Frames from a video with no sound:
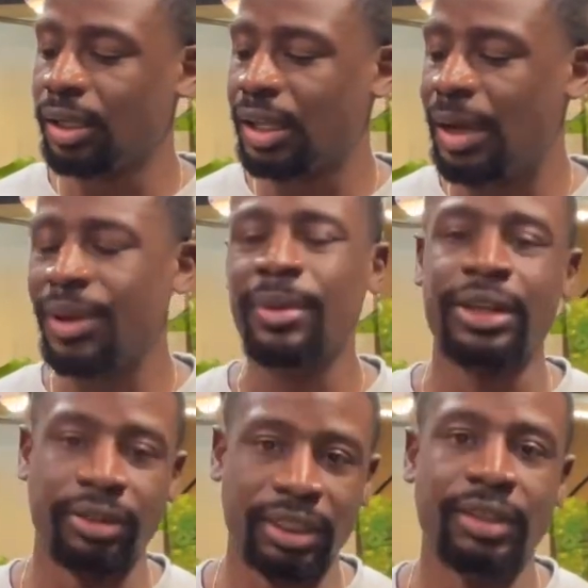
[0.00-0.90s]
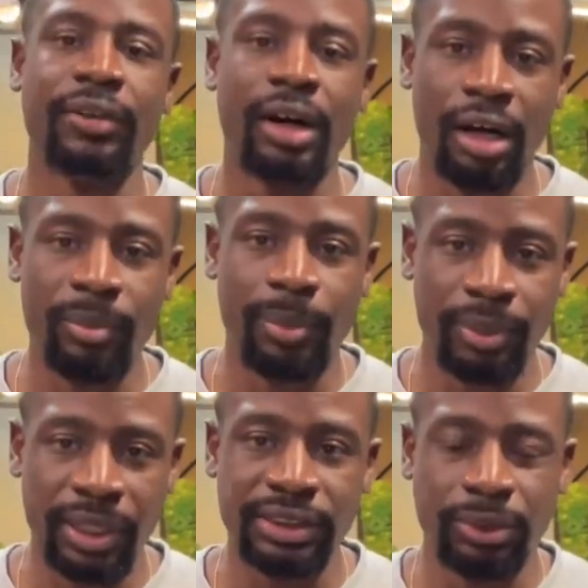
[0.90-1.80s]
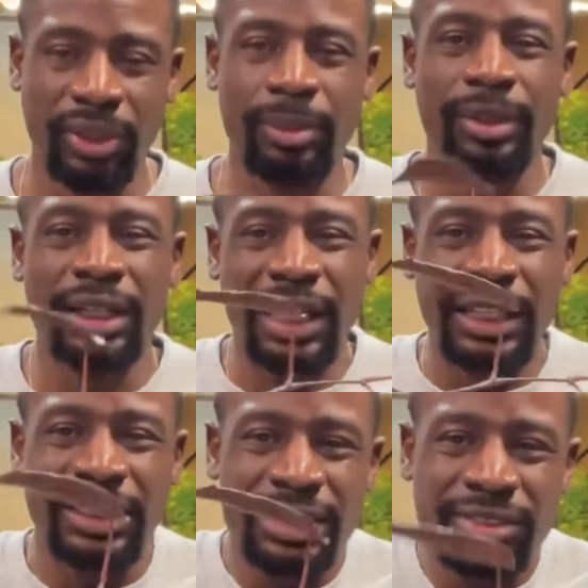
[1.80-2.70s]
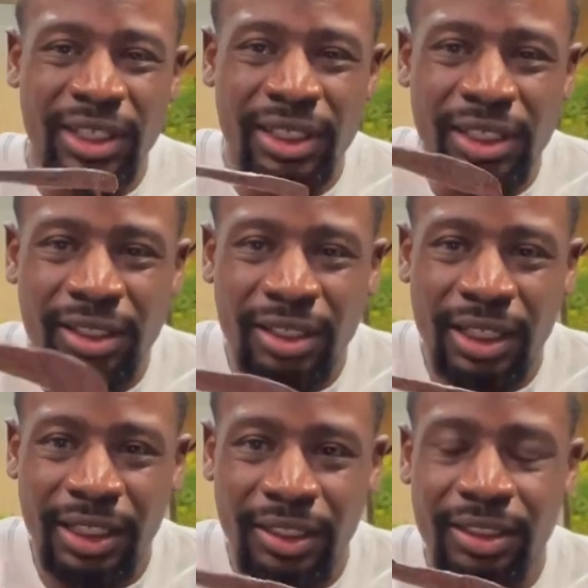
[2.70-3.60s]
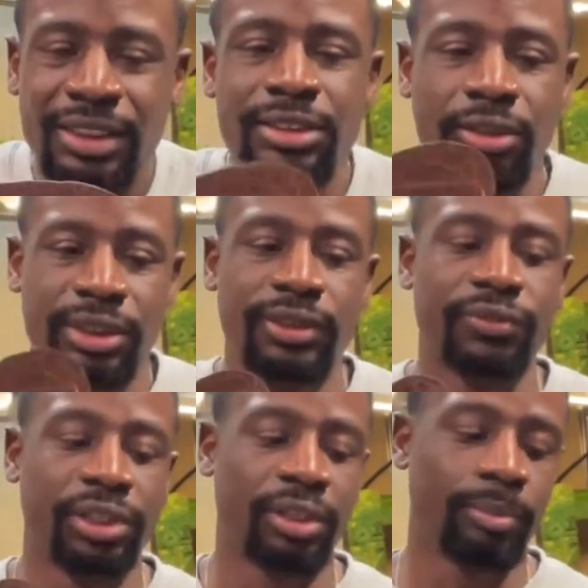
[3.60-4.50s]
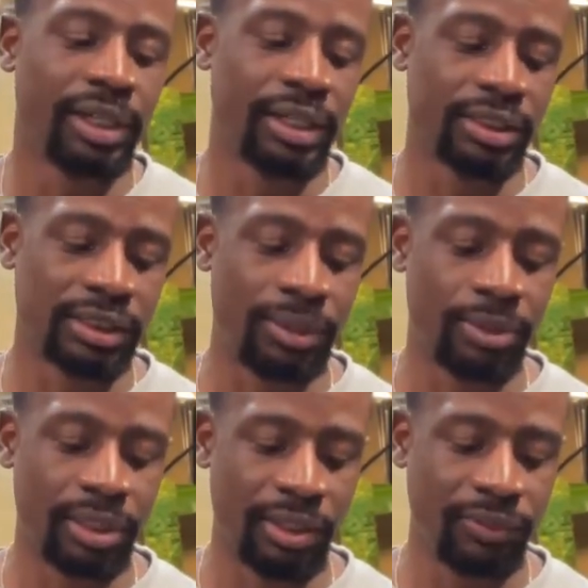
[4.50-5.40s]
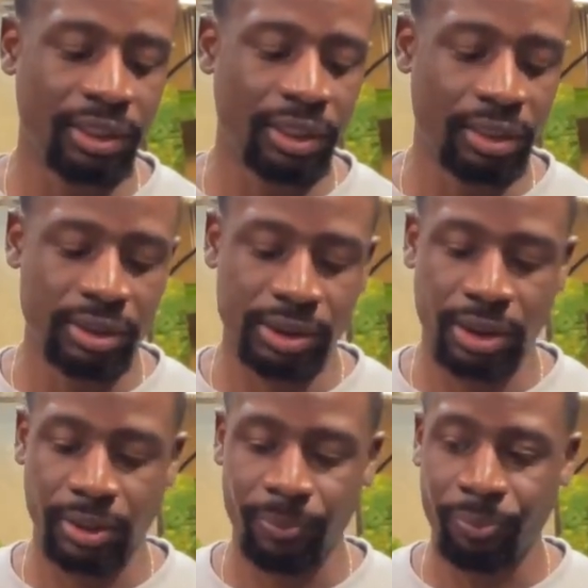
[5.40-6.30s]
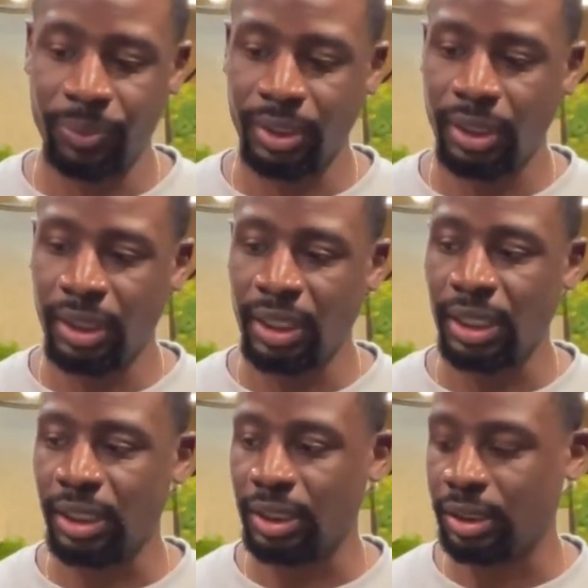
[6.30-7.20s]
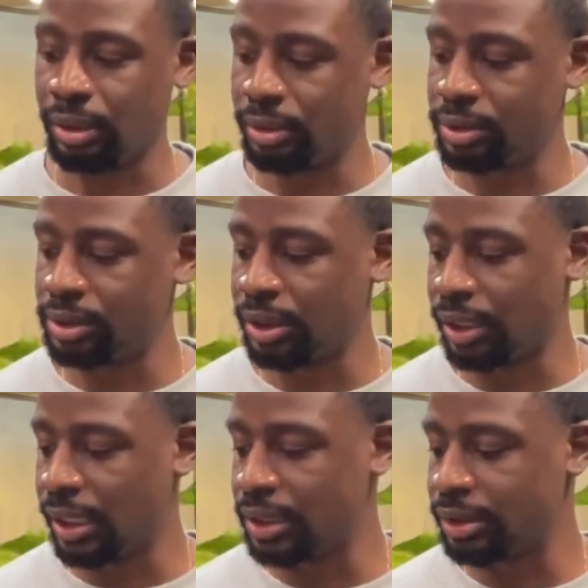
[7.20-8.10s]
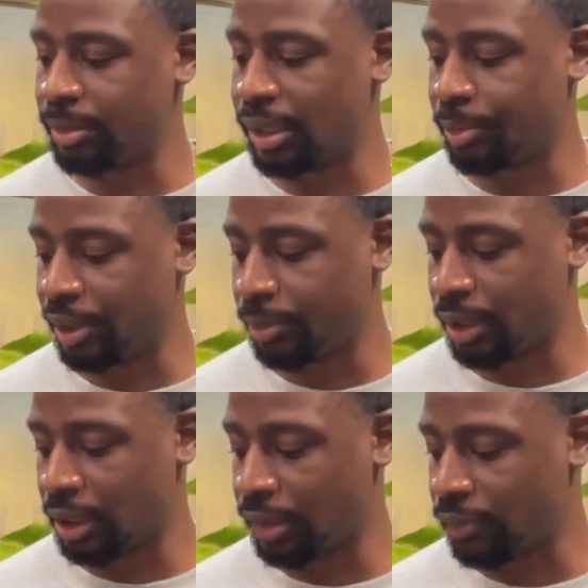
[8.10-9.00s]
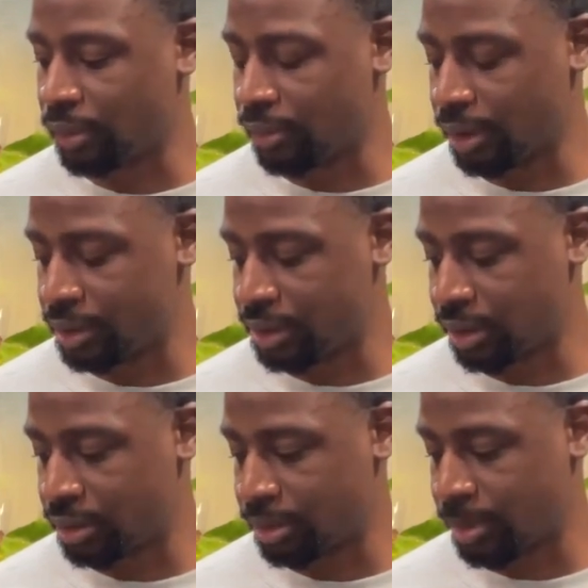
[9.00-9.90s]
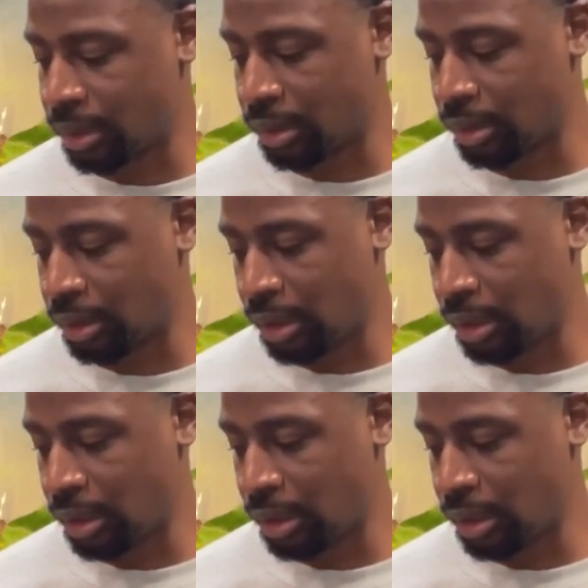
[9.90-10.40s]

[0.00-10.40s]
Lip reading: I mean, I'm not gonna give all my plants away, but like this right here, like, it's no reason for you to buy this. I would definitely cut this up and send it out to my people, like, if you're really serious about it.